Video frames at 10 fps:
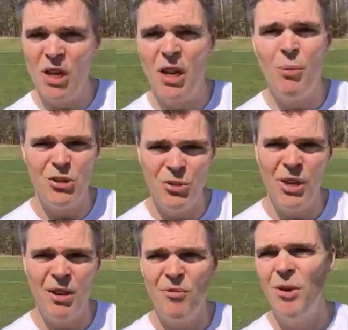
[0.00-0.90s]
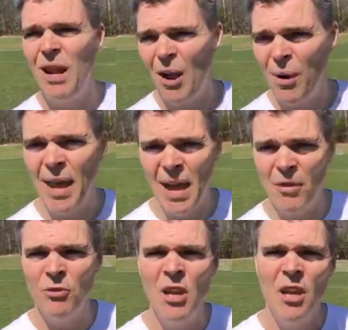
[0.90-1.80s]
and I would do that for an hour and a
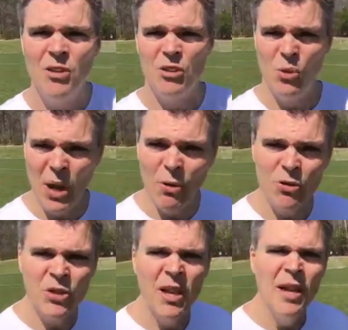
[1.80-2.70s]
half to 2 hours,